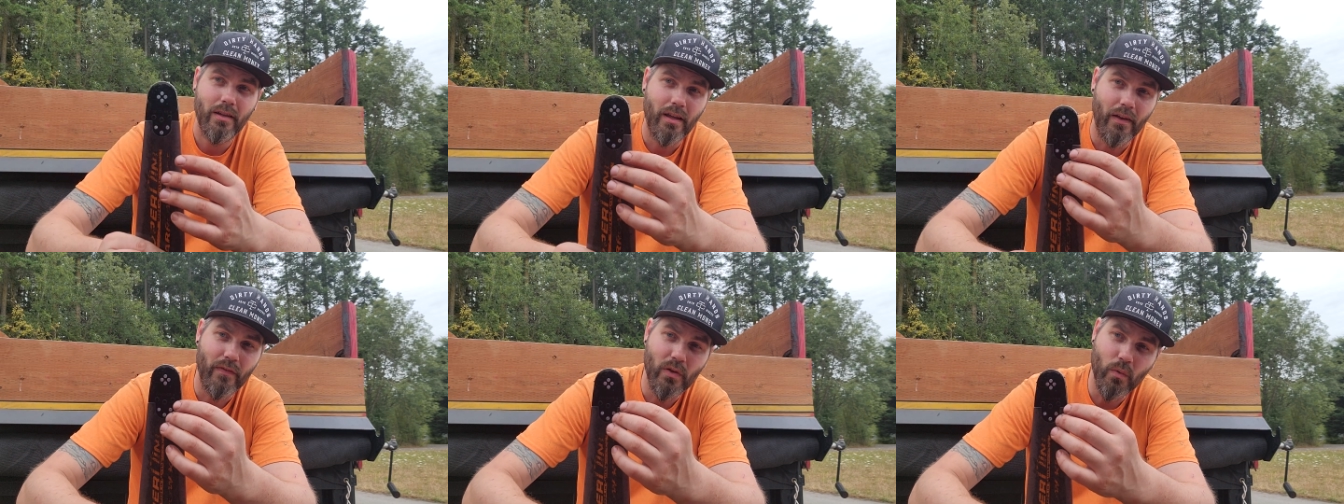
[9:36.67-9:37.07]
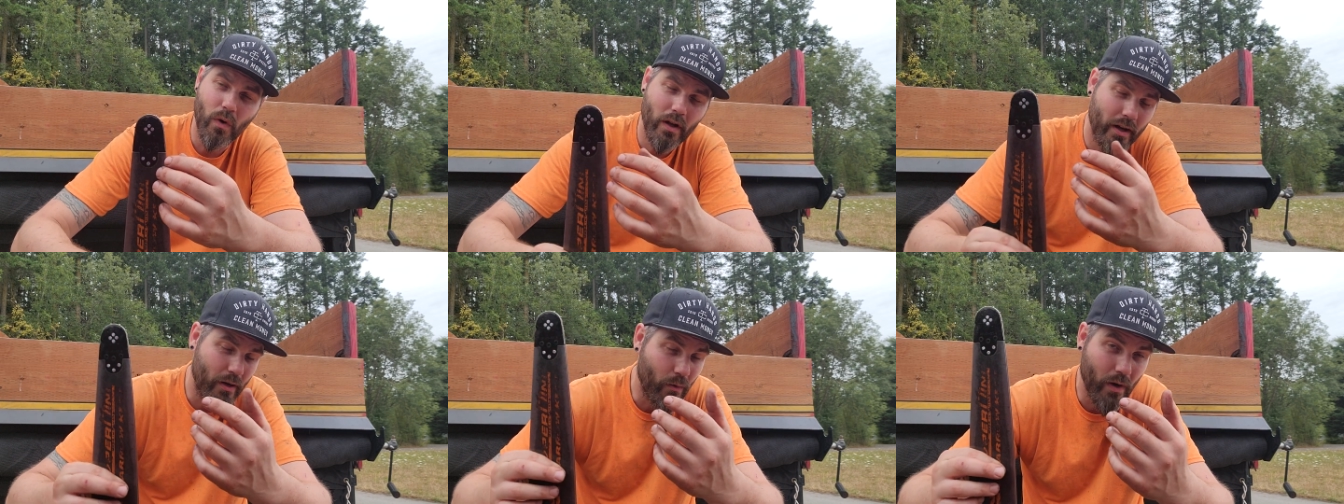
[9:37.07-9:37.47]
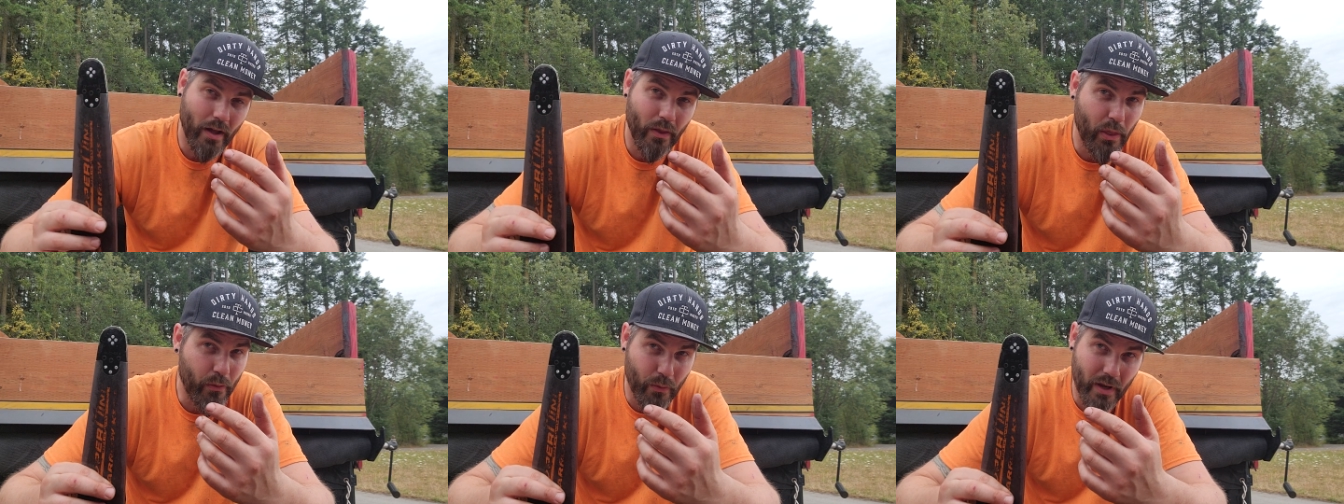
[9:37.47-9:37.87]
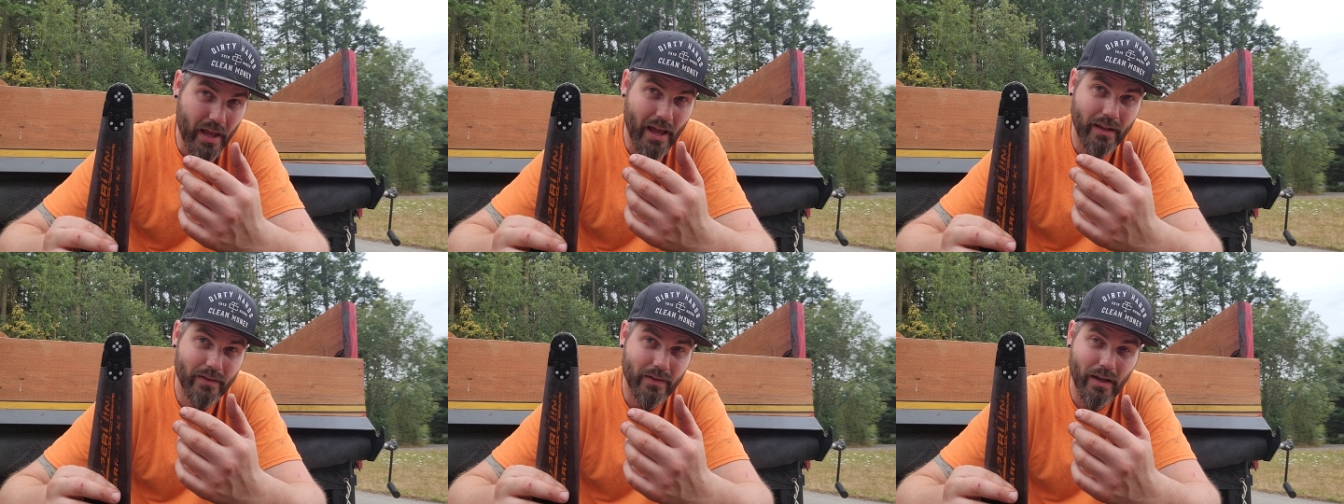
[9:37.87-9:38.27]
if you want to run
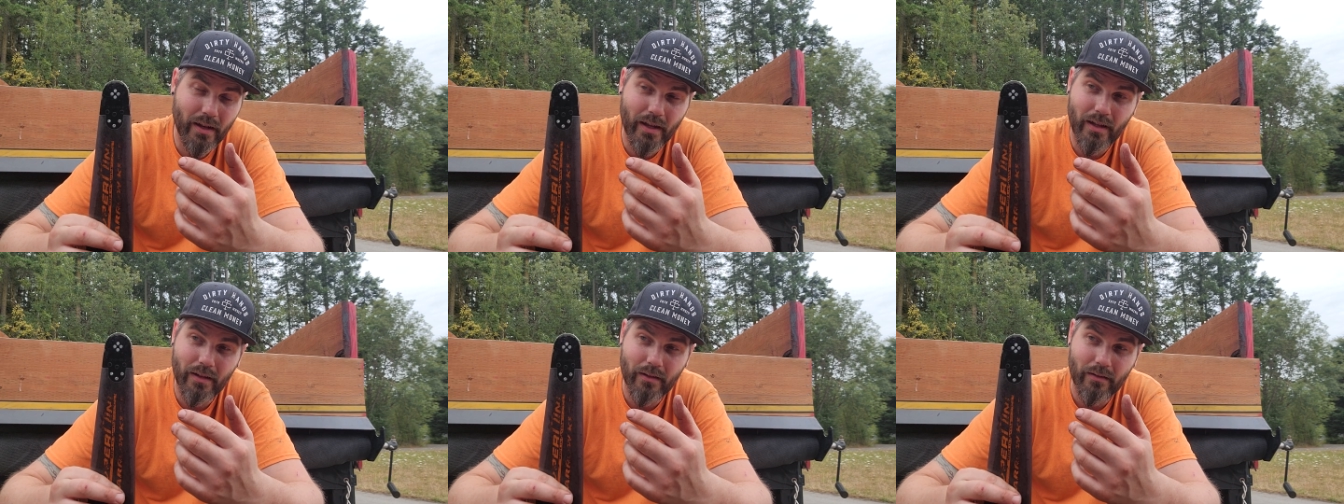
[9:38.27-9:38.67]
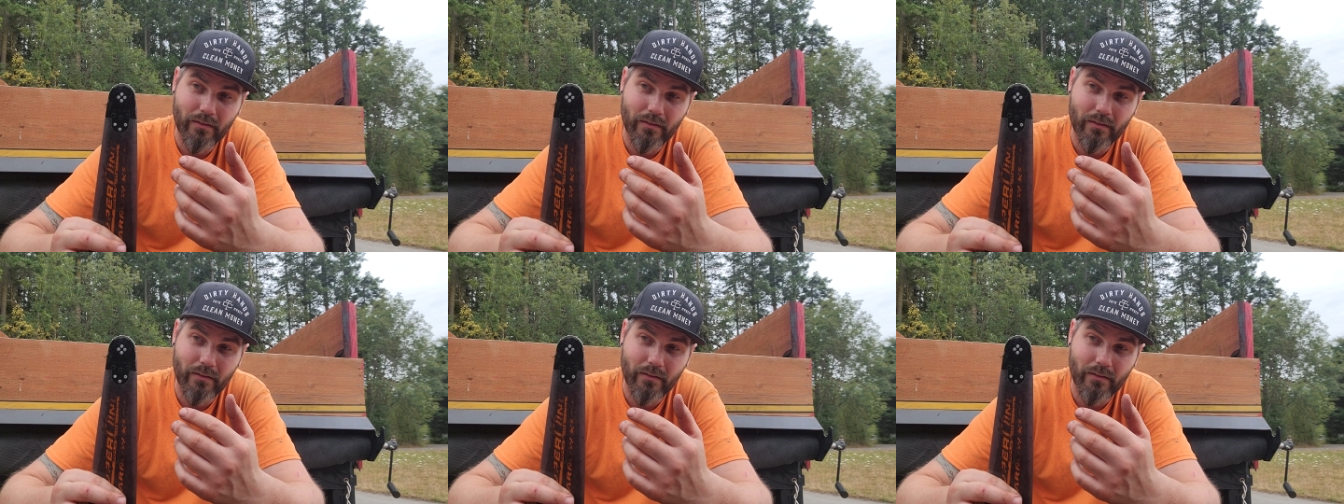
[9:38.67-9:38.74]
3/8 on it